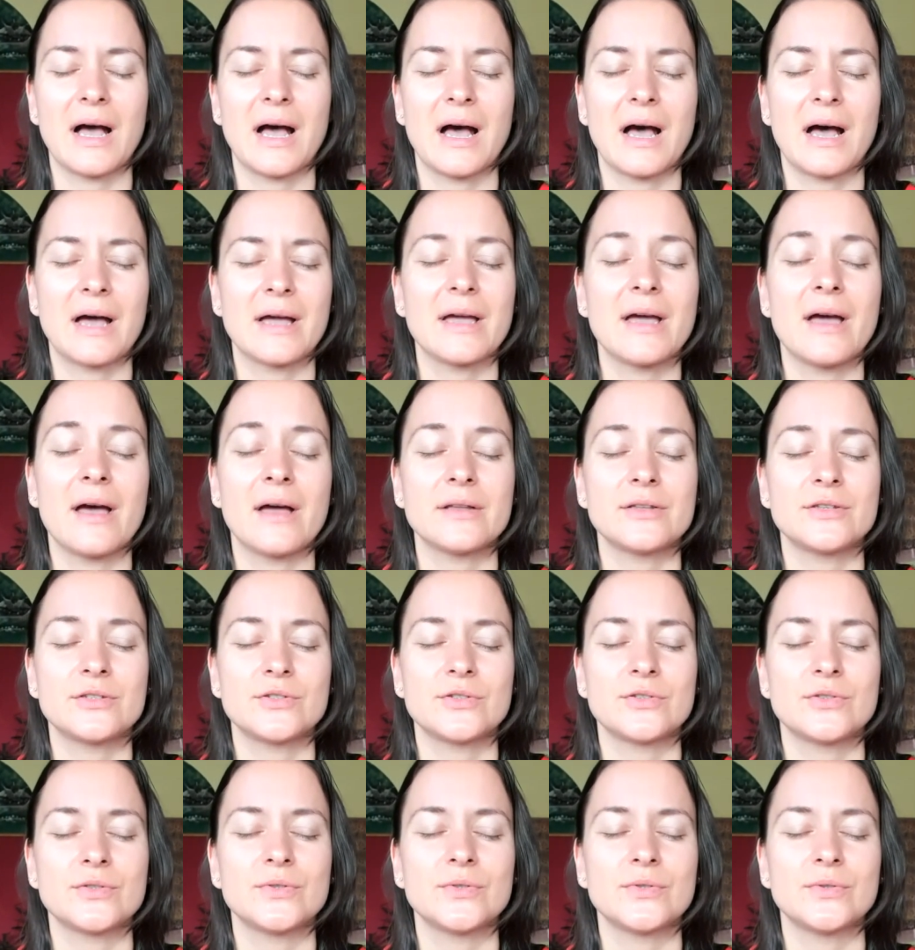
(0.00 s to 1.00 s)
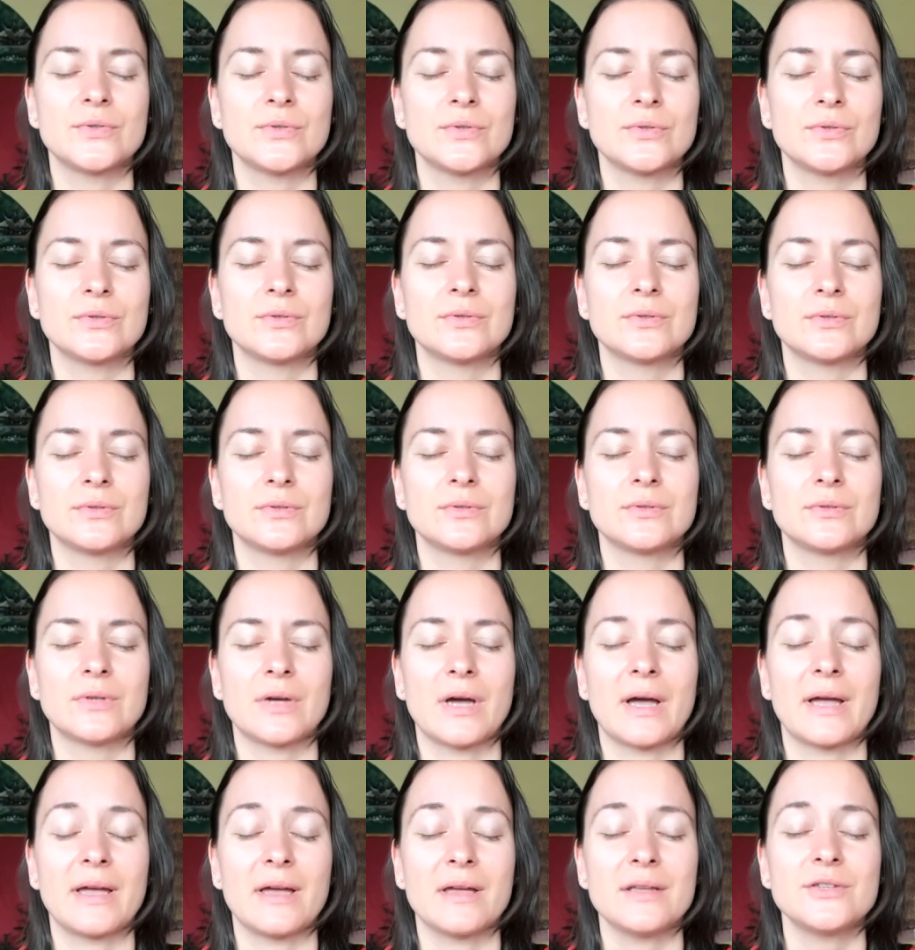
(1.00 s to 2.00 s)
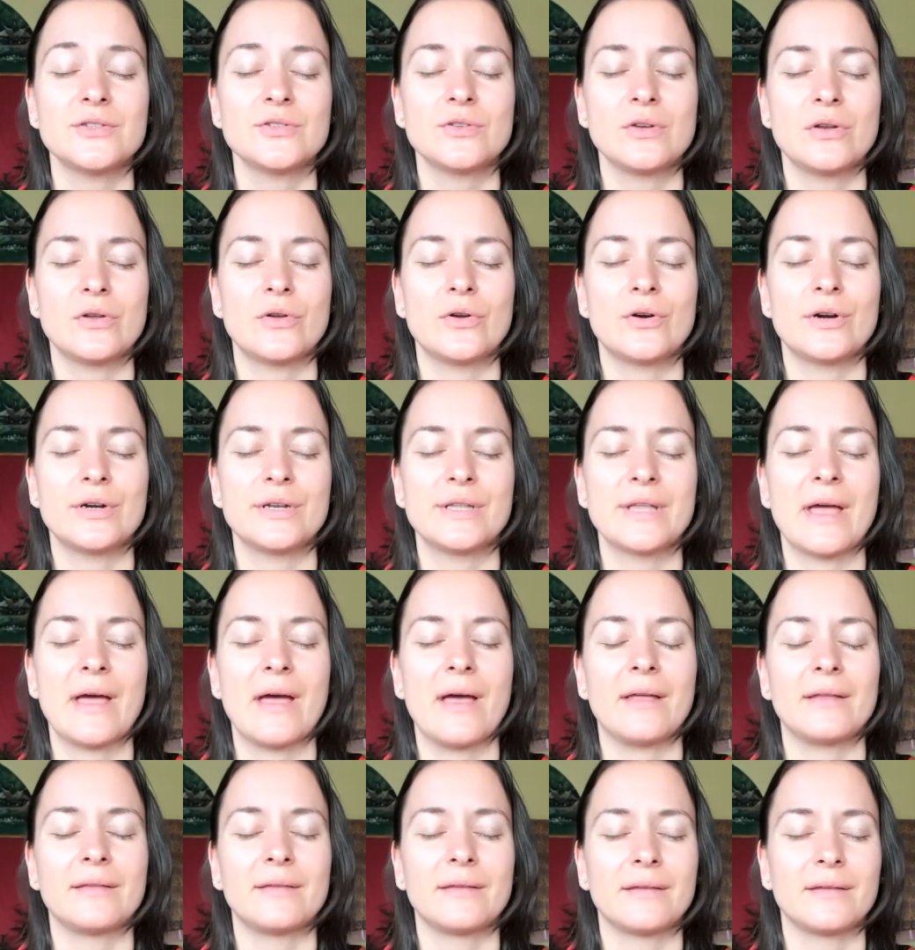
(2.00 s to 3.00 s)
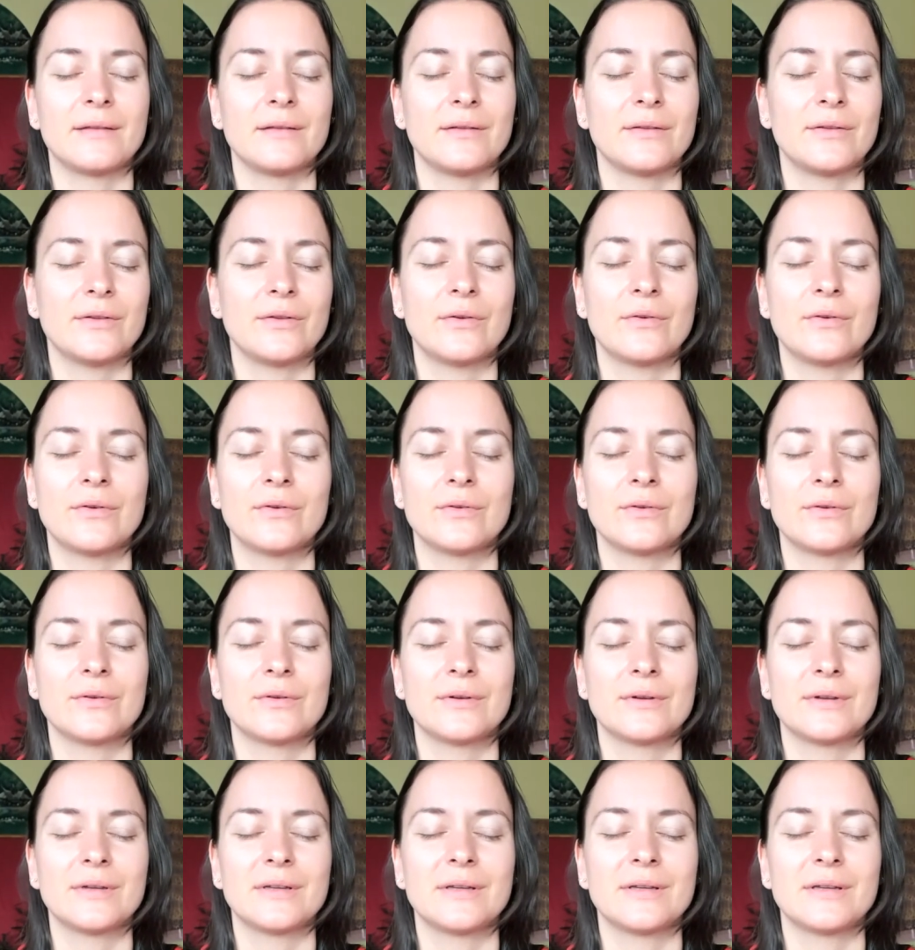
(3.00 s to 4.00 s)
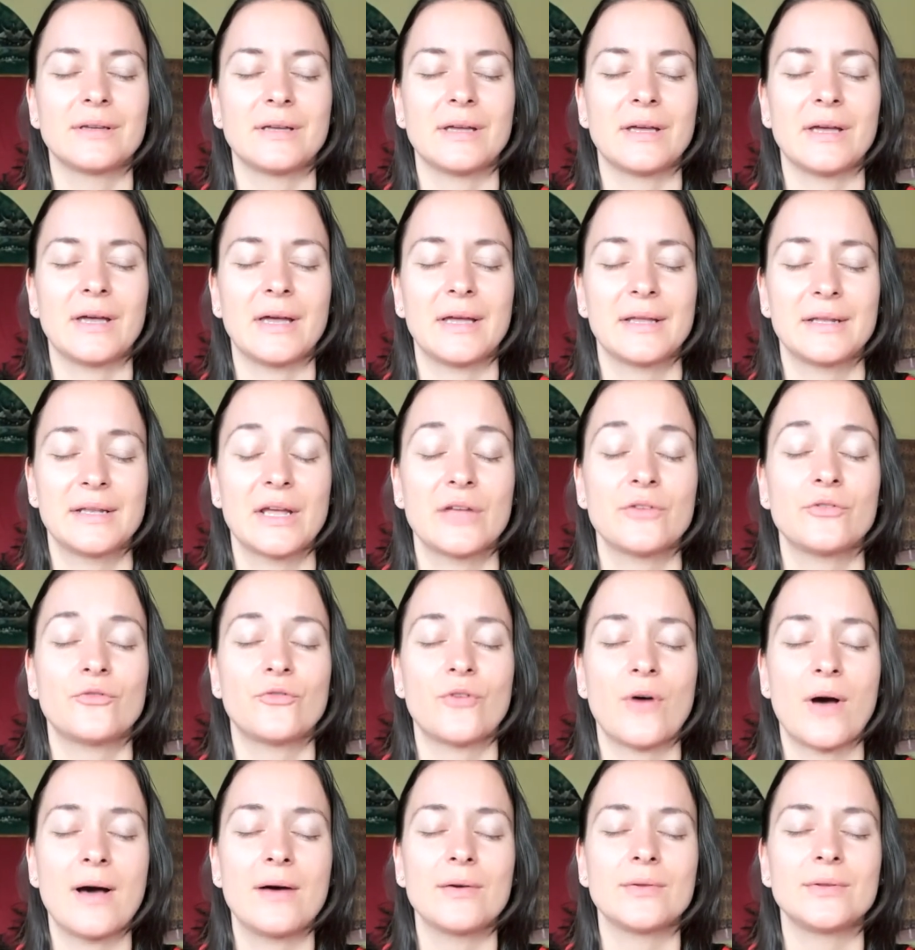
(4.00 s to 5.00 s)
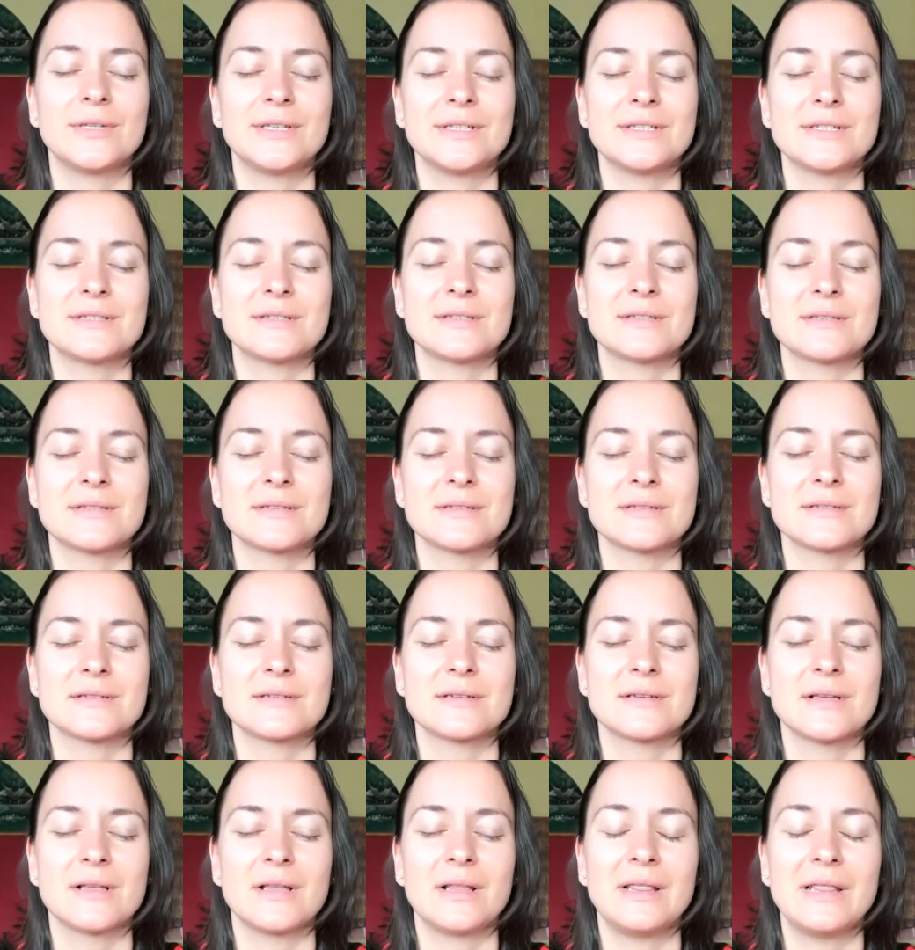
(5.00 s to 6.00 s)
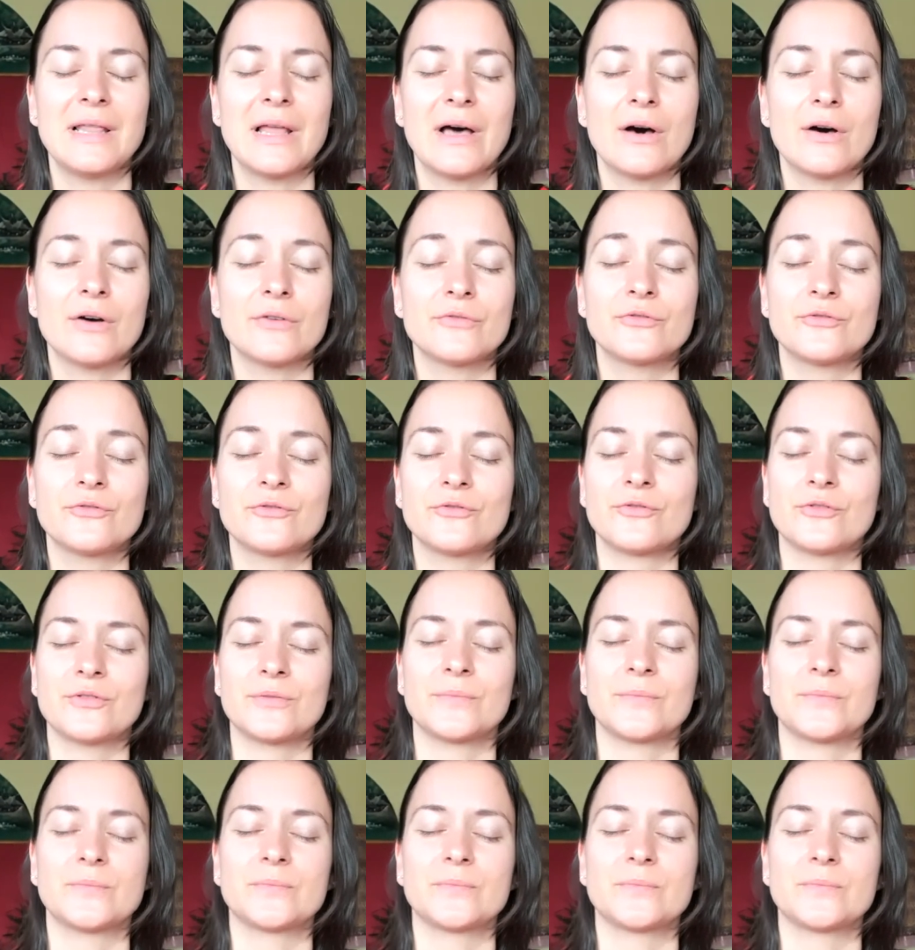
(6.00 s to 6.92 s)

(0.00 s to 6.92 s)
I had to learn that, you know, and I found this love,